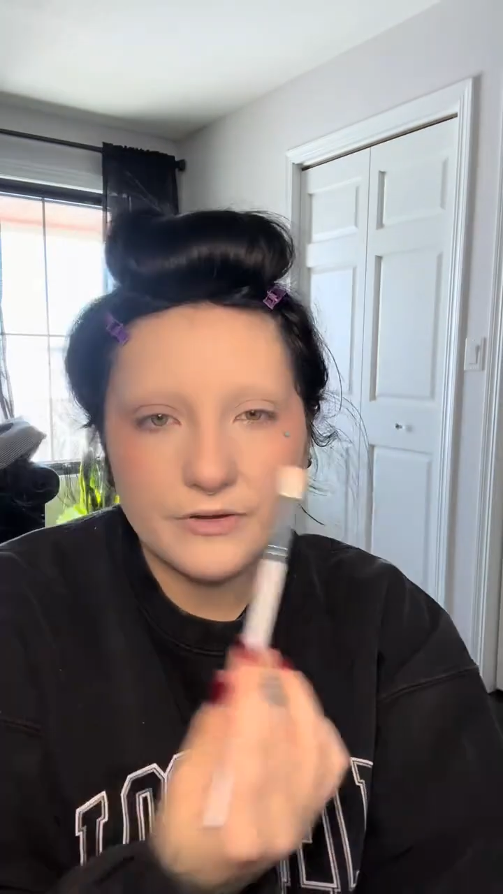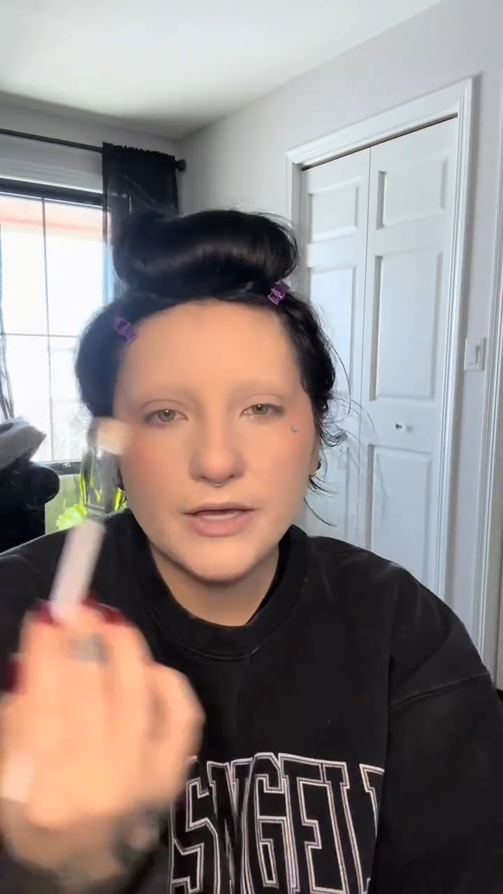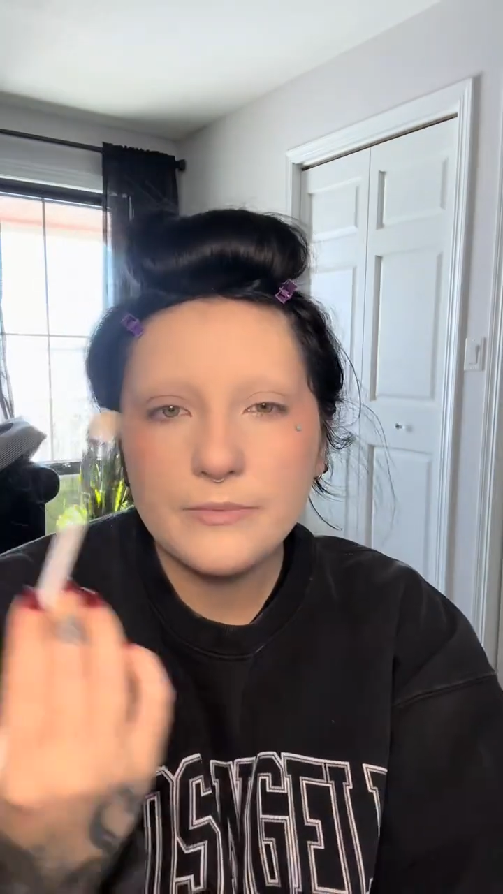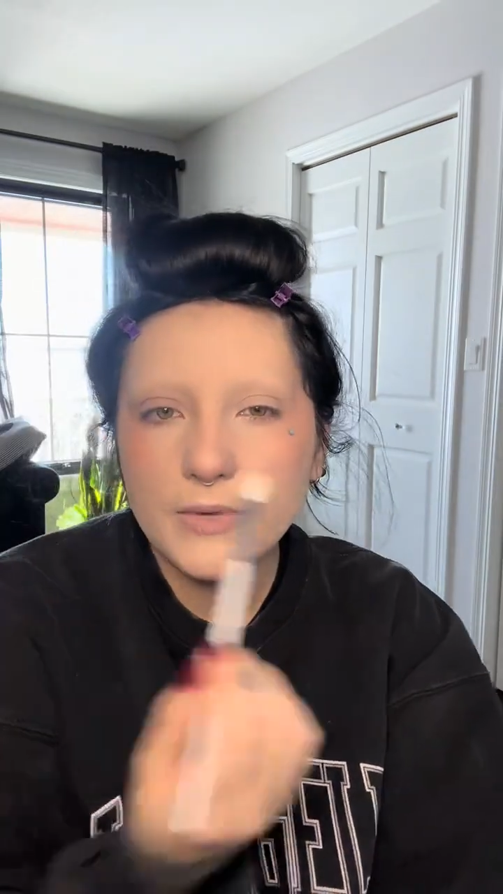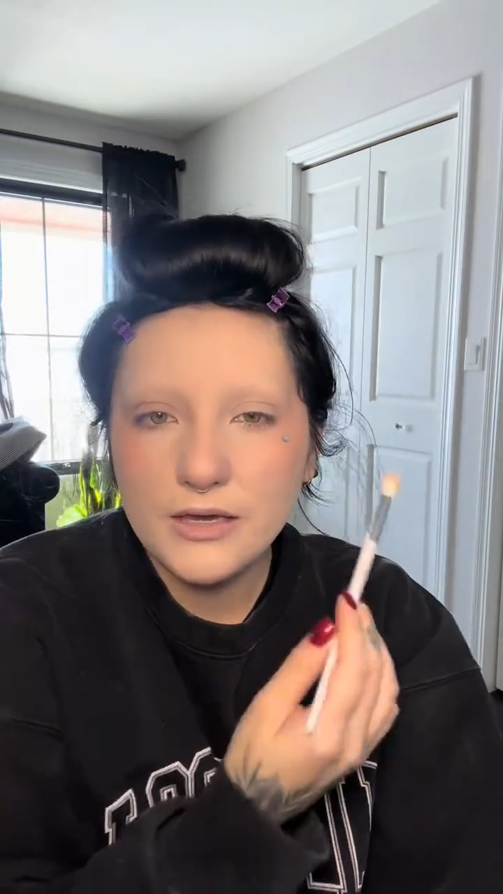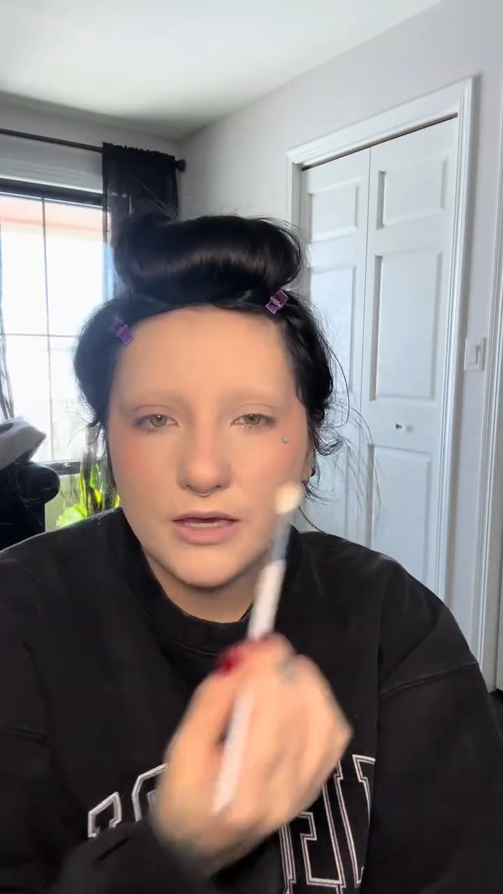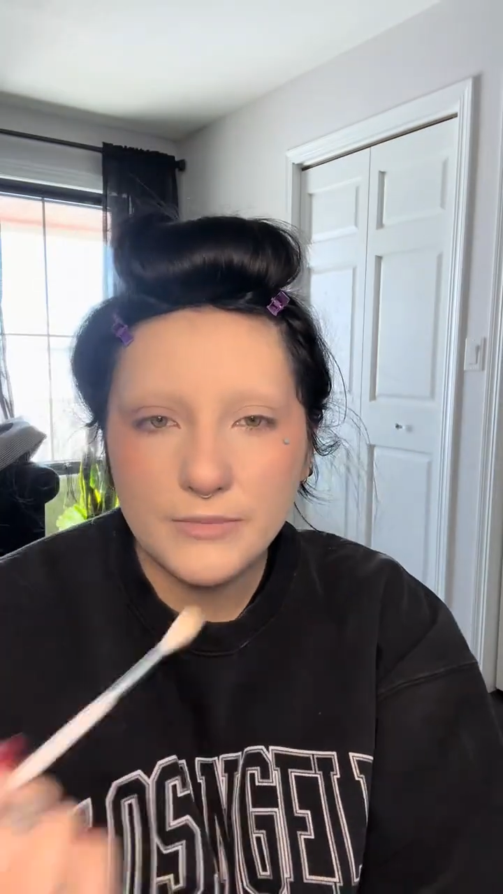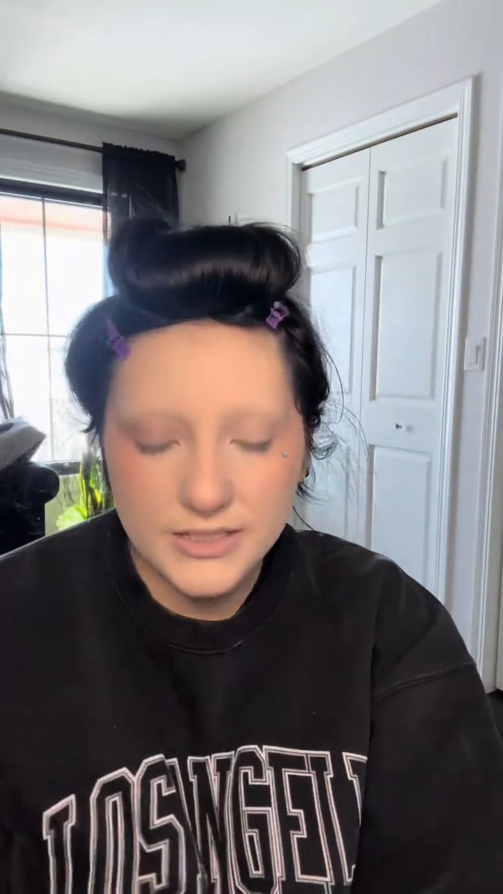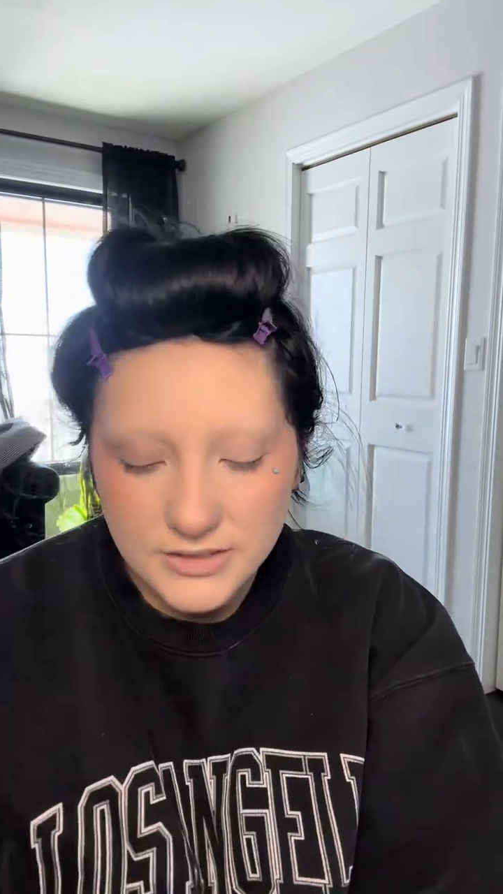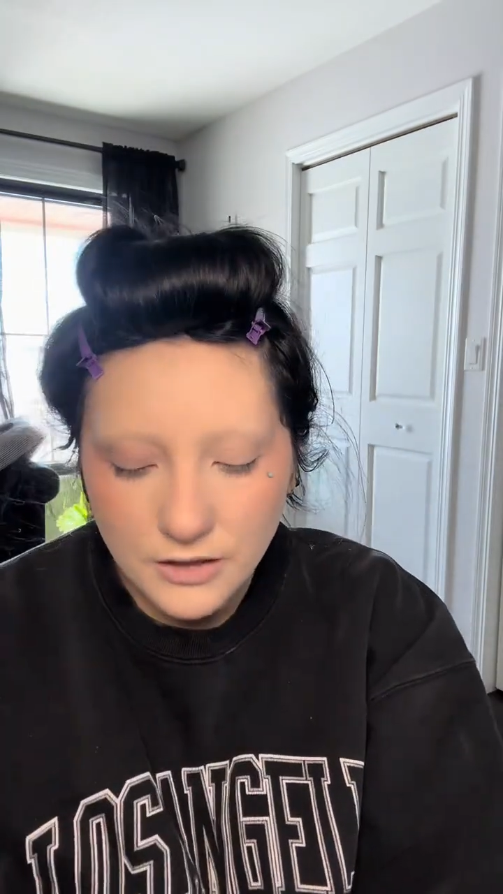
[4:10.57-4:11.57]
like making
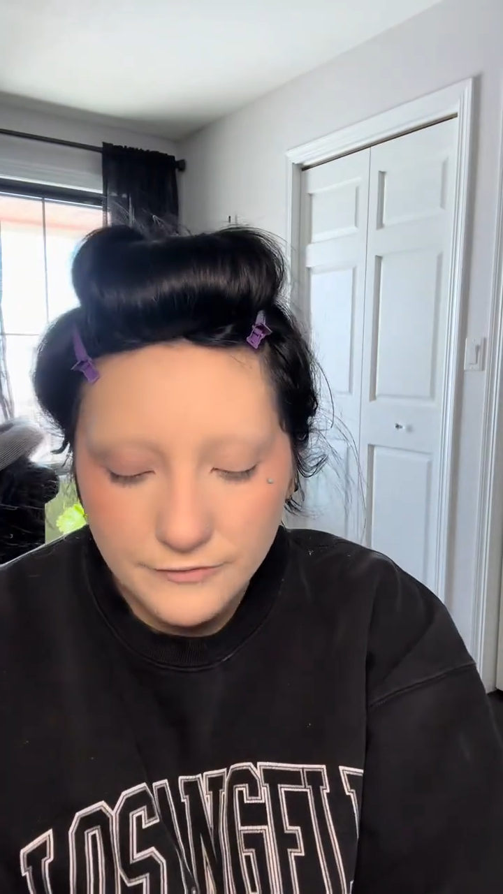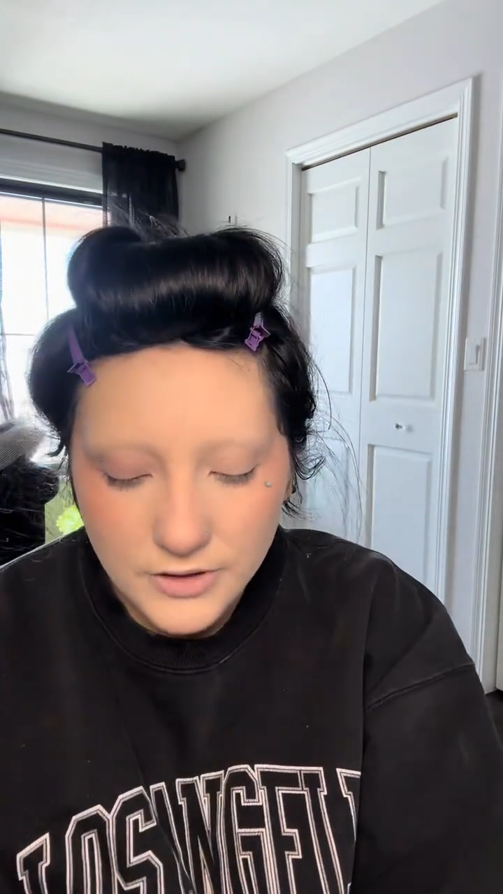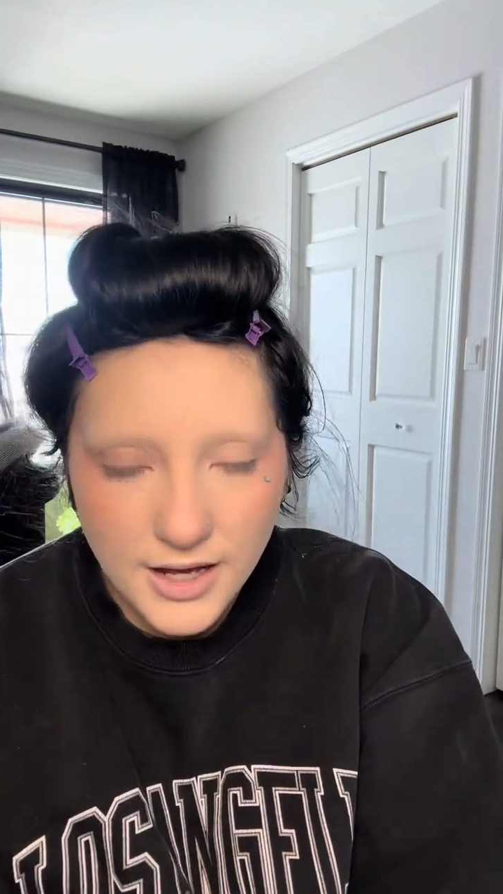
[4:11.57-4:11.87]
myself look